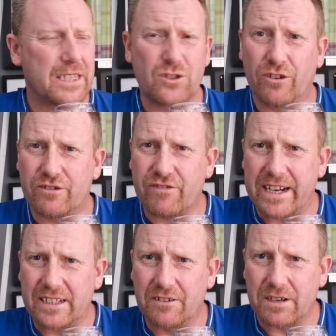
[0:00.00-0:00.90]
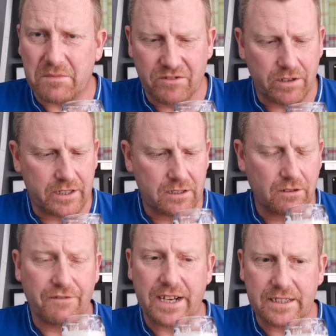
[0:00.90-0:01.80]
it's not great, don't get me wrong, it's
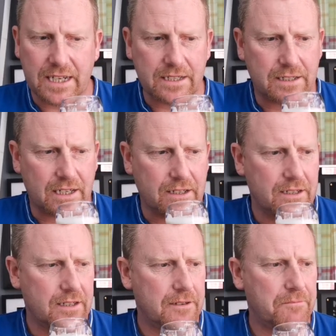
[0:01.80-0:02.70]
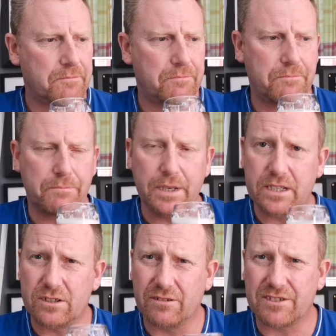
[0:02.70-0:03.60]
not fantastic, but
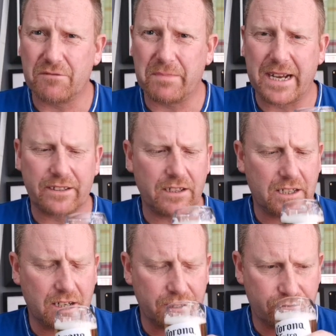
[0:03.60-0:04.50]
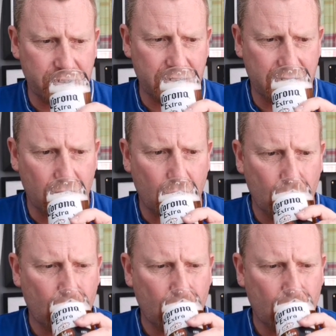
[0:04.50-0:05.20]
it's not so bad that you can't drink it.